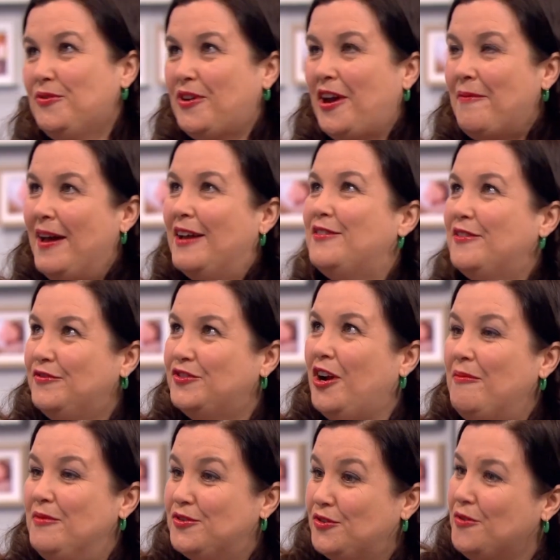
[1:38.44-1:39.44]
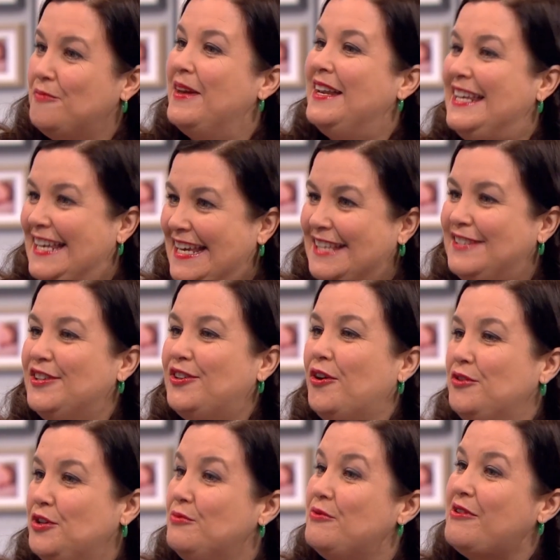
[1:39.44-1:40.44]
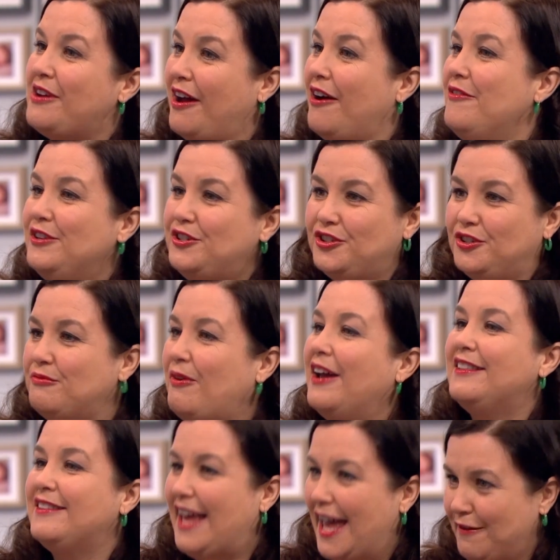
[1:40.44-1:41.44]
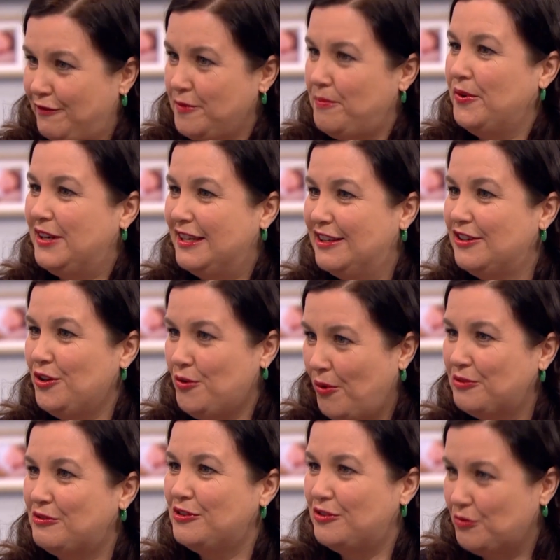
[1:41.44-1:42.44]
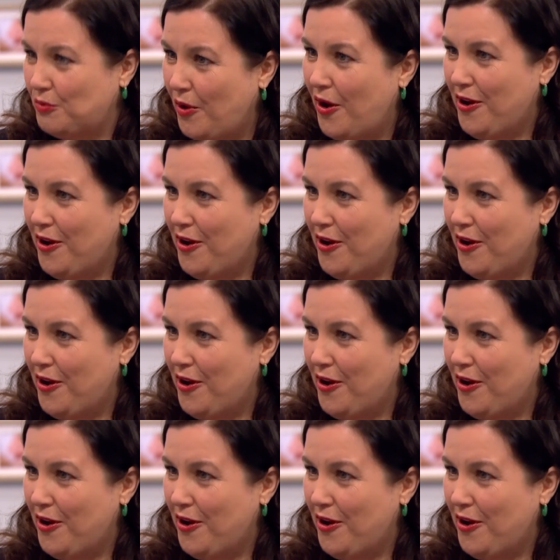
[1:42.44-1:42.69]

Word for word: you come out of drama school many years ago, you were encouraged to write to everybody that you wanted to